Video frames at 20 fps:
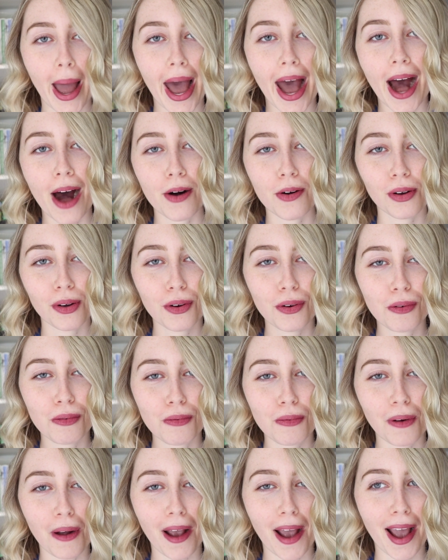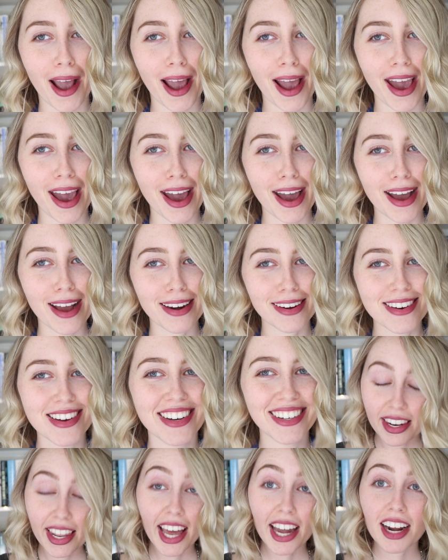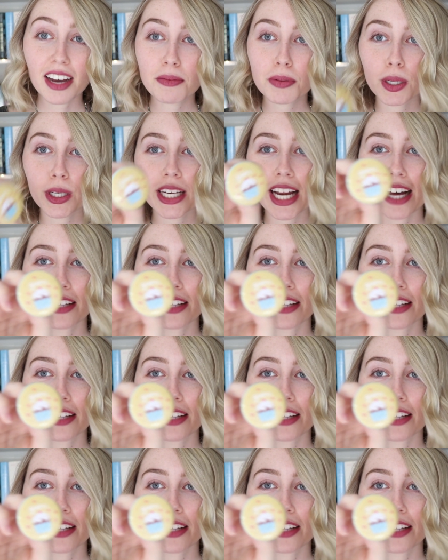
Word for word: Oh, great. then I pulled